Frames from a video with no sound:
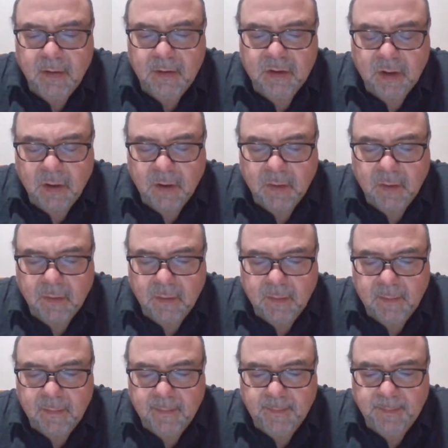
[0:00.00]
So
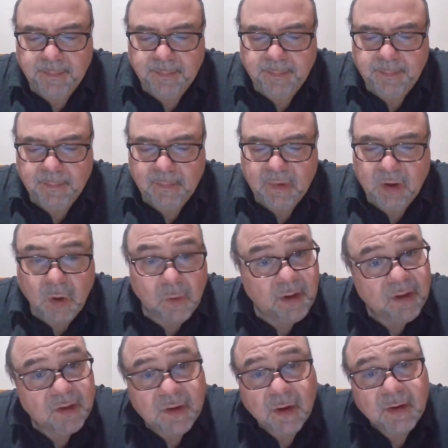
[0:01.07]

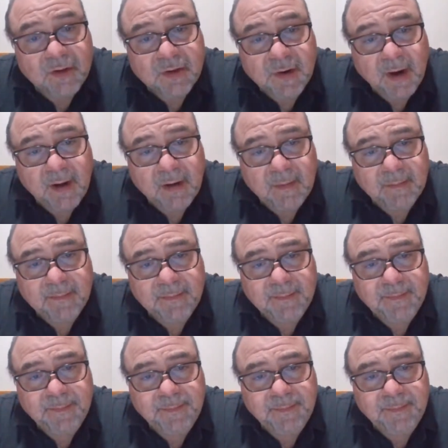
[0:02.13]
Tony started training him.